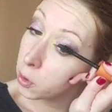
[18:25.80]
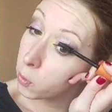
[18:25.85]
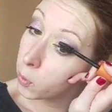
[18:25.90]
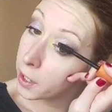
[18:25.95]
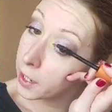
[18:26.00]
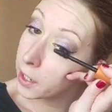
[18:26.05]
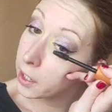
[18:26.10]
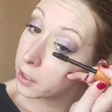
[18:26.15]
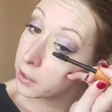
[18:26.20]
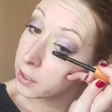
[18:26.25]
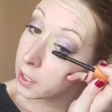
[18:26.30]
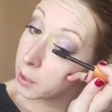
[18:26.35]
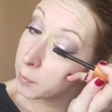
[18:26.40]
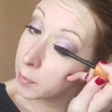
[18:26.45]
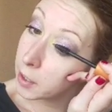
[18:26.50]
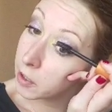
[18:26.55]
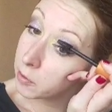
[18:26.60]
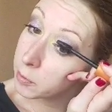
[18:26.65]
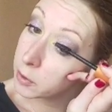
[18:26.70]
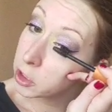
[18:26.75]
aware
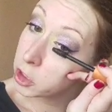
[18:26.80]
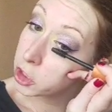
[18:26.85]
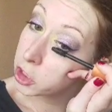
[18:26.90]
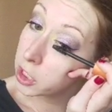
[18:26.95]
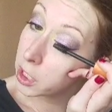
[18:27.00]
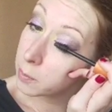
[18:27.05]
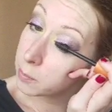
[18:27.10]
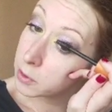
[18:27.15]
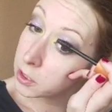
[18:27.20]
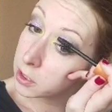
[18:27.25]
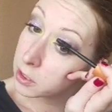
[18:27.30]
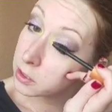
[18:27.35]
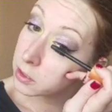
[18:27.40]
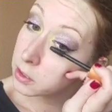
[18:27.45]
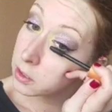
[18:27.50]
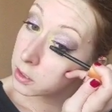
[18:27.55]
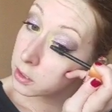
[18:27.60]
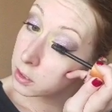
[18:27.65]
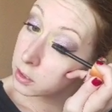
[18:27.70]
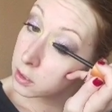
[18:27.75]
they may have been shipped
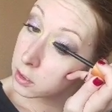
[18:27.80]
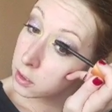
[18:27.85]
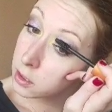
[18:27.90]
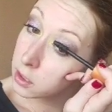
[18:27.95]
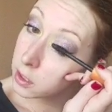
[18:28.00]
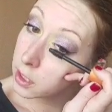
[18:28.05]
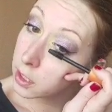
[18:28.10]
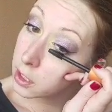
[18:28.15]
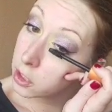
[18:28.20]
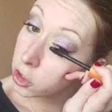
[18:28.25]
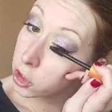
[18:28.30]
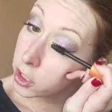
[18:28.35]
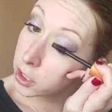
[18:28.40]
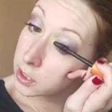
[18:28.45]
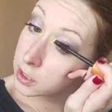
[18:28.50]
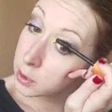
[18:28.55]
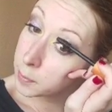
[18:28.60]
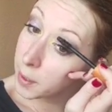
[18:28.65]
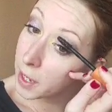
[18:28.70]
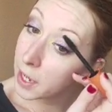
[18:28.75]
in
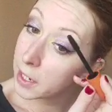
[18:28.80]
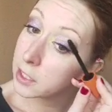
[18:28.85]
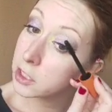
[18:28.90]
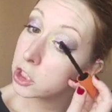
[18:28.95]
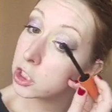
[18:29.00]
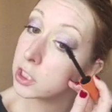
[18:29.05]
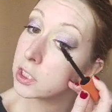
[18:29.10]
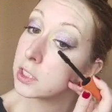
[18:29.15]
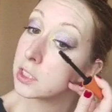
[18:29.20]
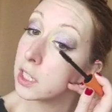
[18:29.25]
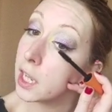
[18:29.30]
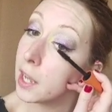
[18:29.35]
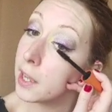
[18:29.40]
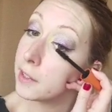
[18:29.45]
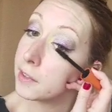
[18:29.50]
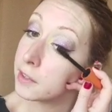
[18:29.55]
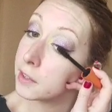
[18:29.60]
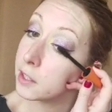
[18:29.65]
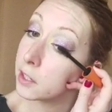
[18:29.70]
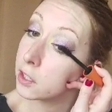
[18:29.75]
crazy packages,
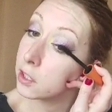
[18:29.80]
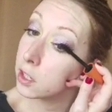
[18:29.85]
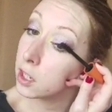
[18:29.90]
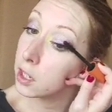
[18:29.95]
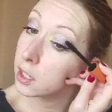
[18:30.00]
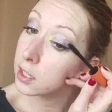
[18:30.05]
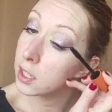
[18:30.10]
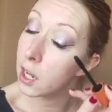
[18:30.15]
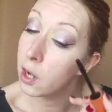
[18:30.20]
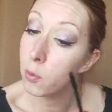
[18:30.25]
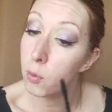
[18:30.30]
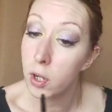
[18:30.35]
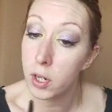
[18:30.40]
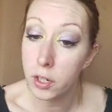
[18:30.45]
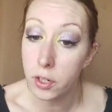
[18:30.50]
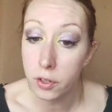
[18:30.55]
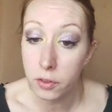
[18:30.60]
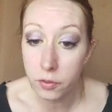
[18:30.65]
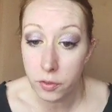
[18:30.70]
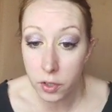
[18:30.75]
and they're not that
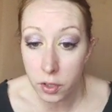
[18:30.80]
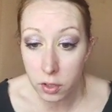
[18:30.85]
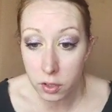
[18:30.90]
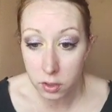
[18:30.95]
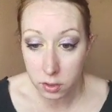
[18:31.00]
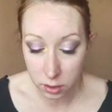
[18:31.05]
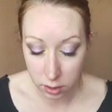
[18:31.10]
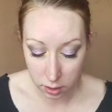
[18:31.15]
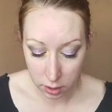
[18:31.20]
wonderful.